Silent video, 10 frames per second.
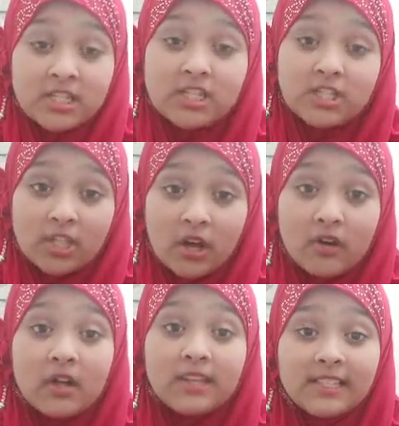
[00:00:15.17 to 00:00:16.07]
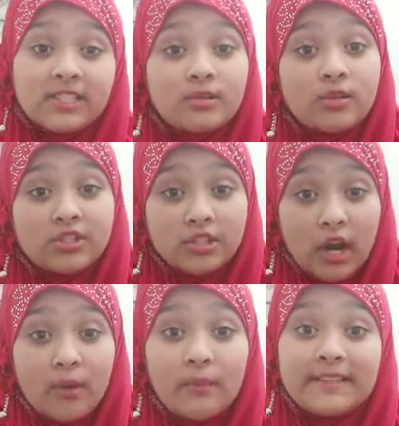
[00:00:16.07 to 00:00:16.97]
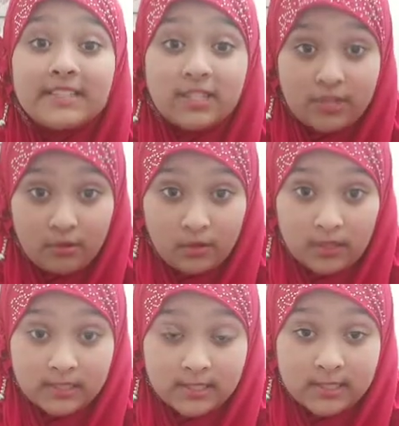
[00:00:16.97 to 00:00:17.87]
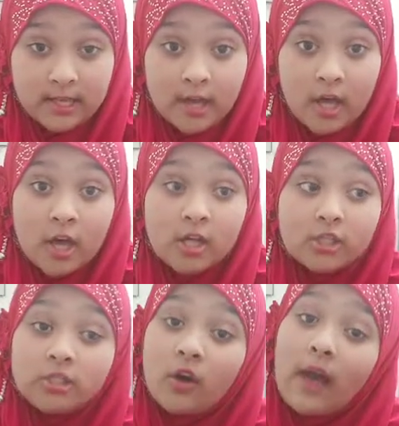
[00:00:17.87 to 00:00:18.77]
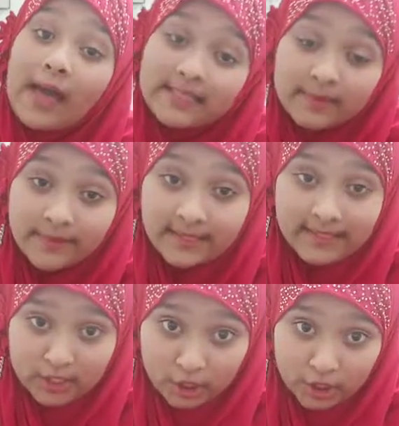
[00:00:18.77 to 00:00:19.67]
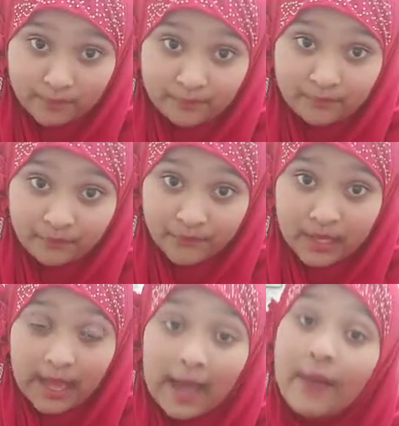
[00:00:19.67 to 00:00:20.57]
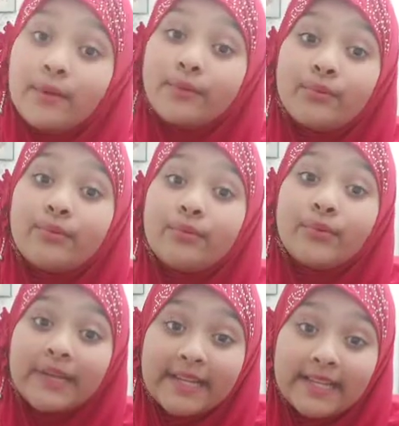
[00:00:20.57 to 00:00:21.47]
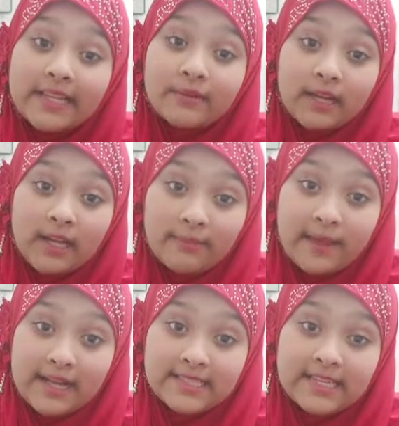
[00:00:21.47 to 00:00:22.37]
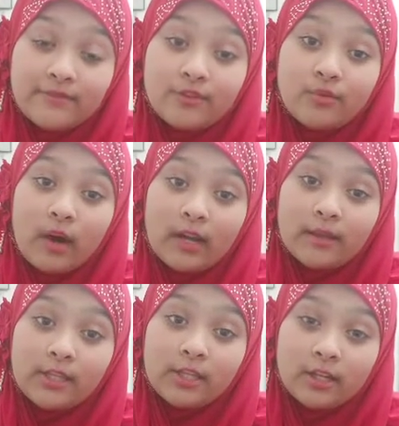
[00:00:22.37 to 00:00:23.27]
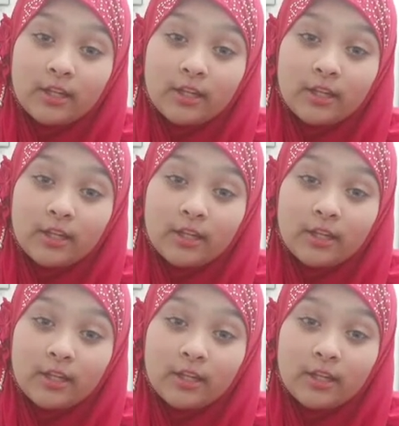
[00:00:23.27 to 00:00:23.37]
So let's start with tools. So as a beginner, I would really recommend if you want to,